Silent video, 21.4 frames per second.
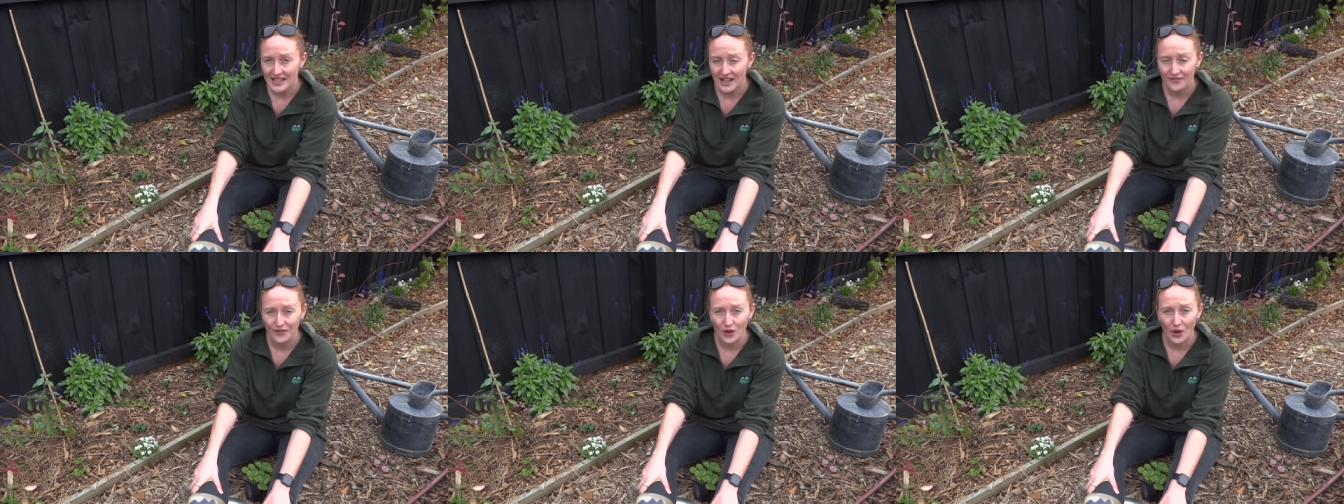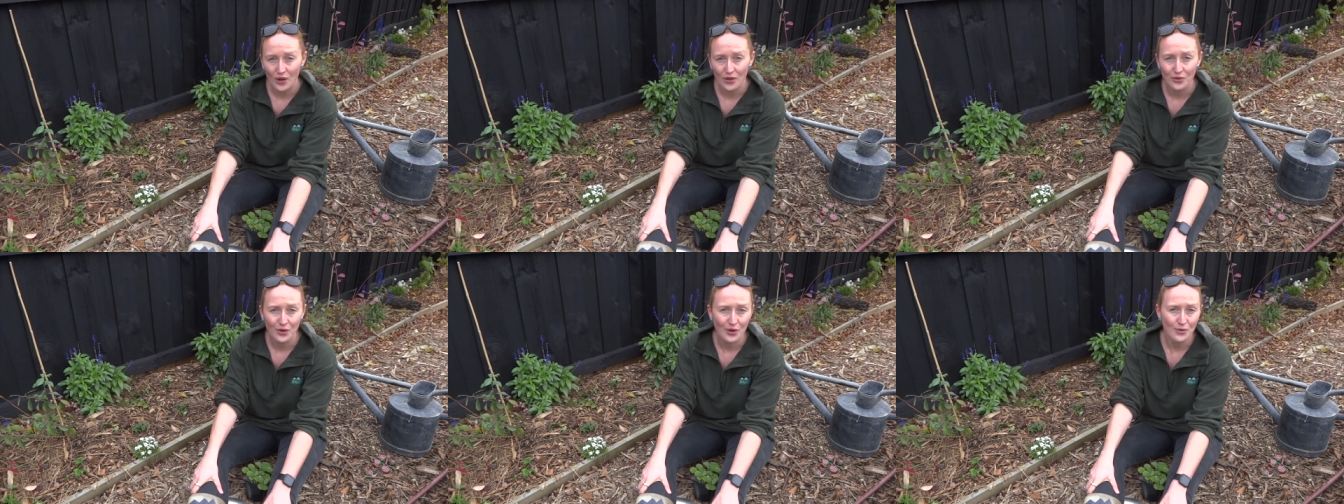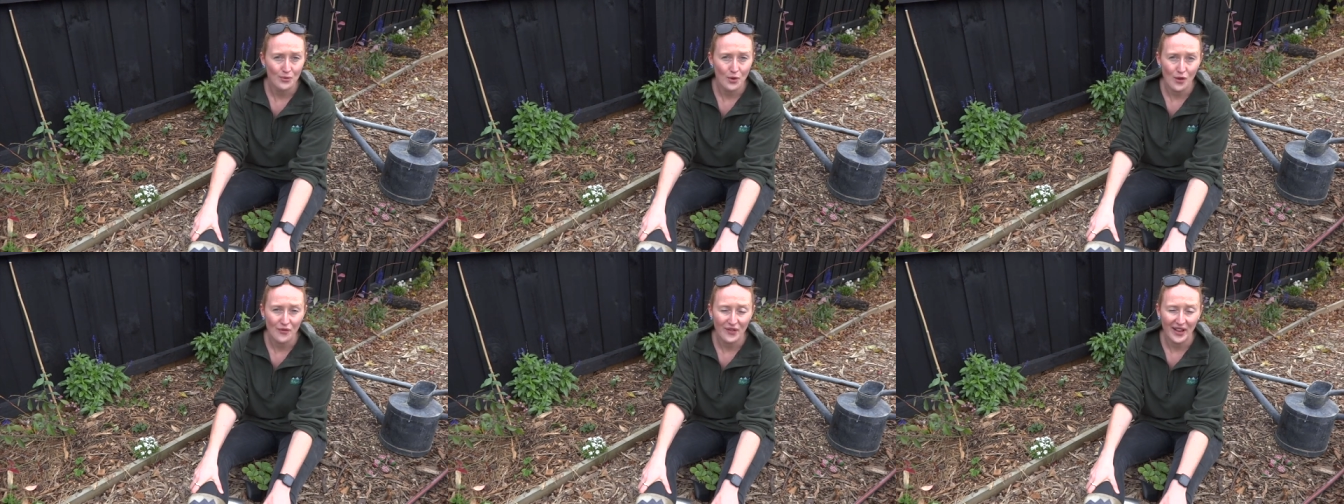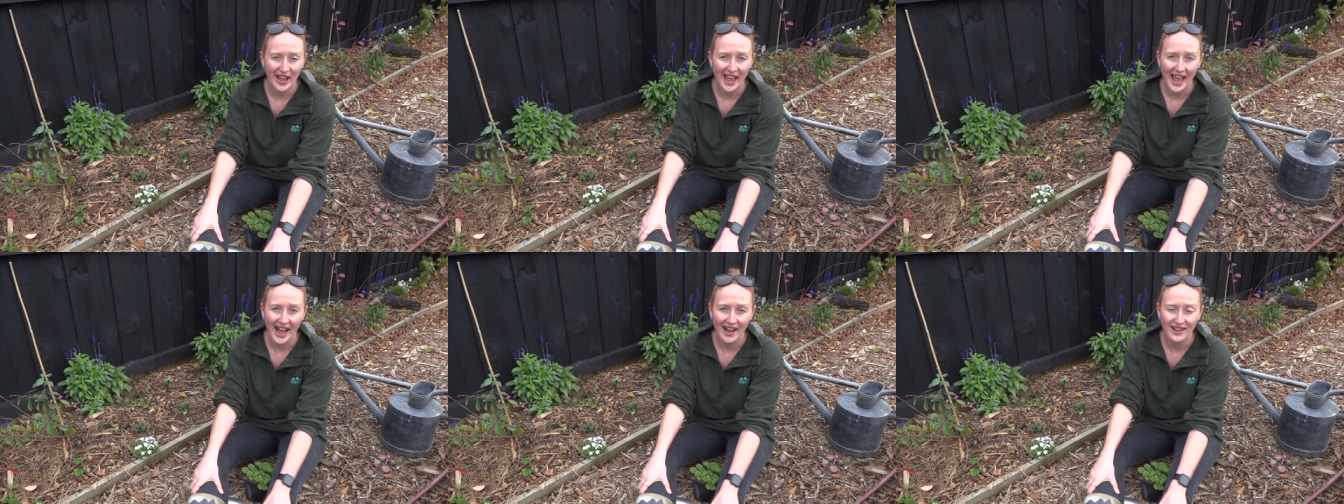They've gone through
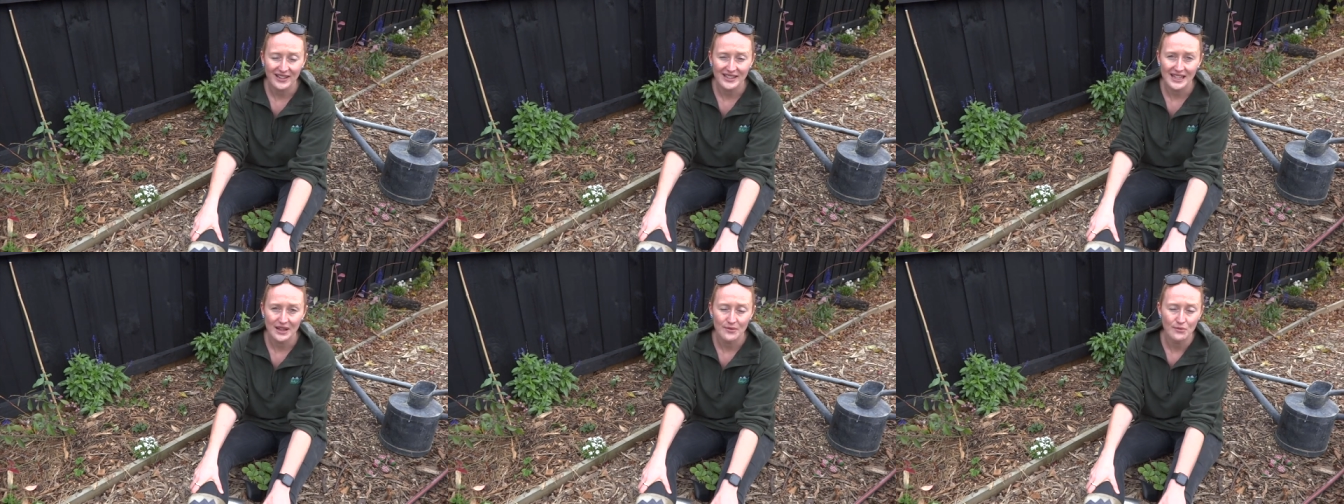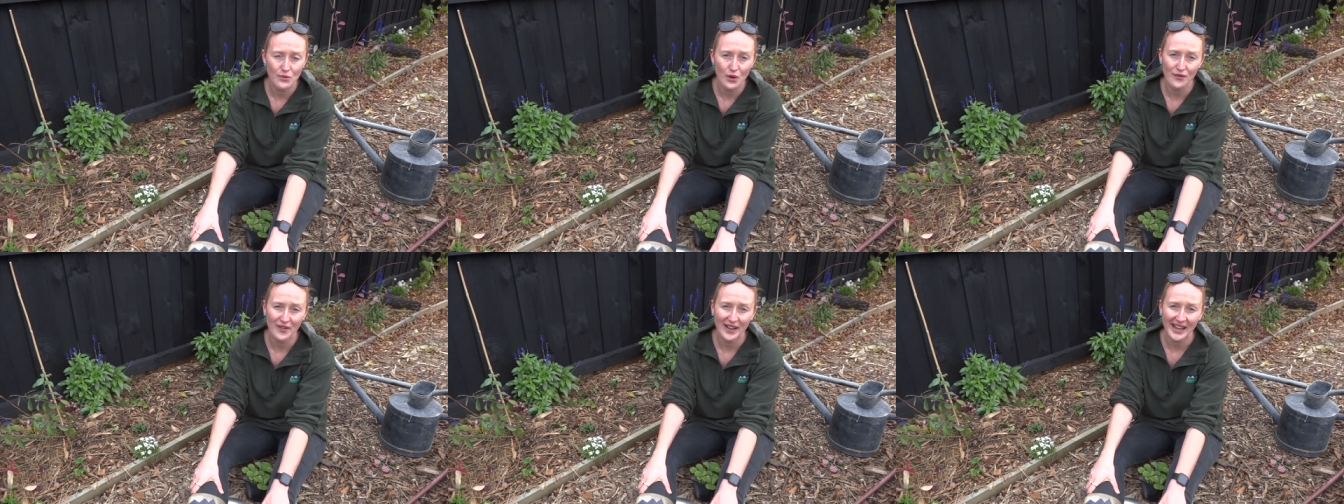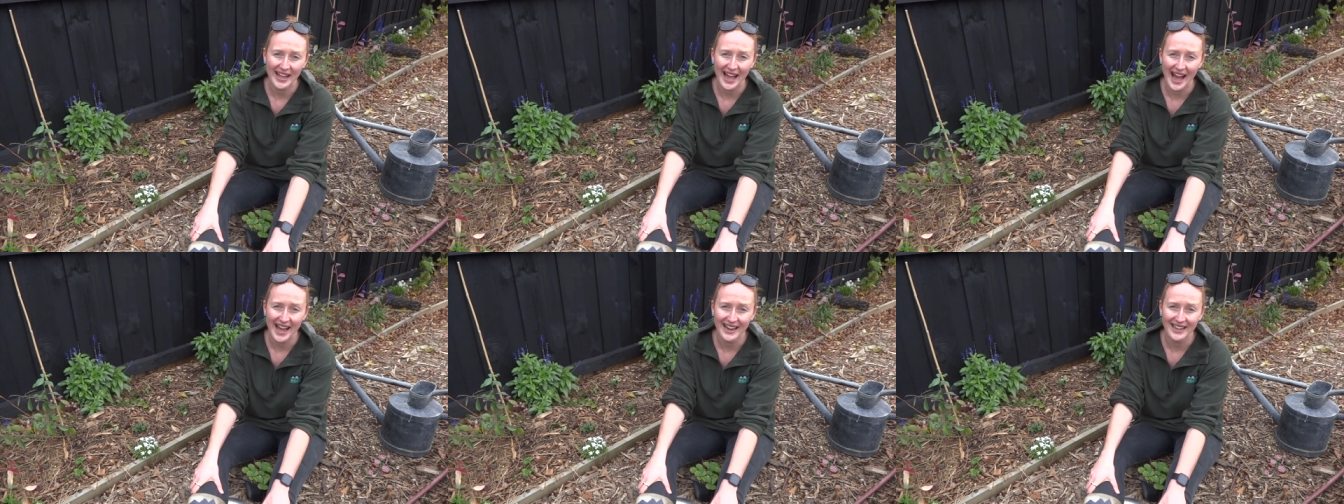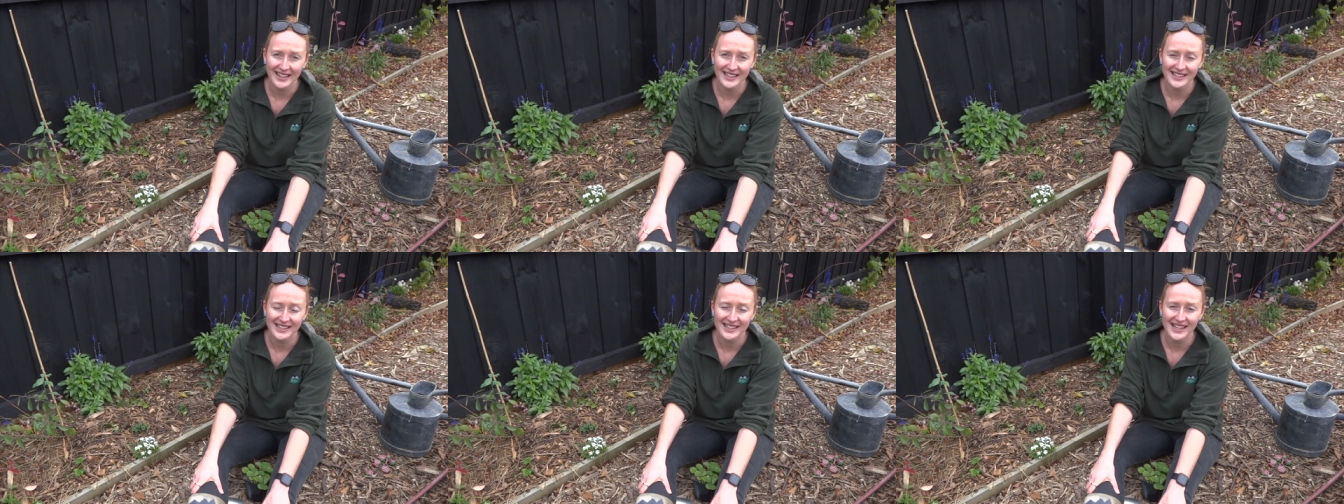moving house and moving
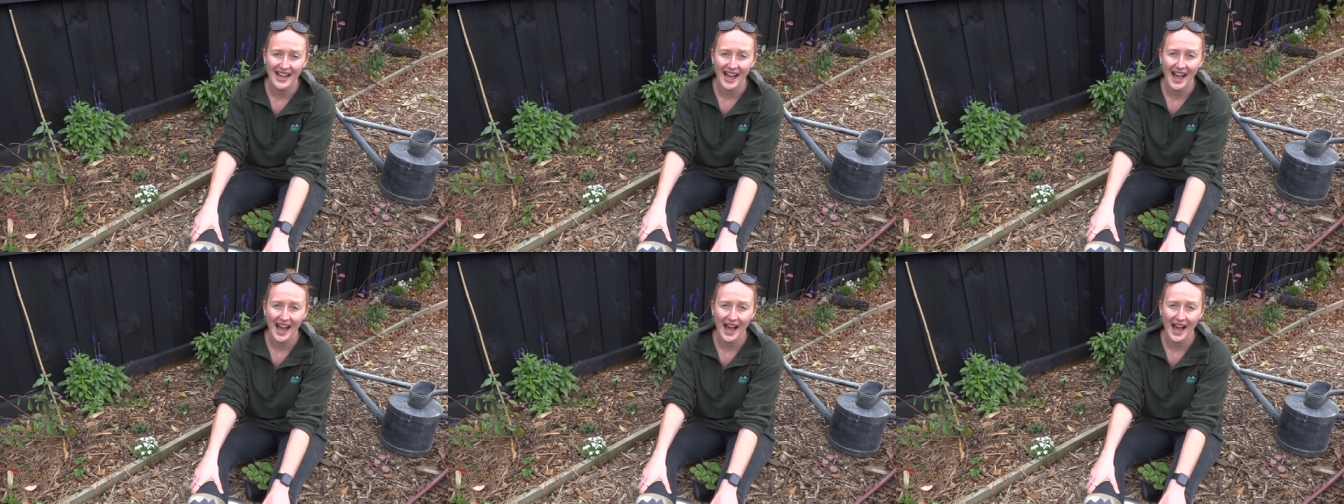gardens.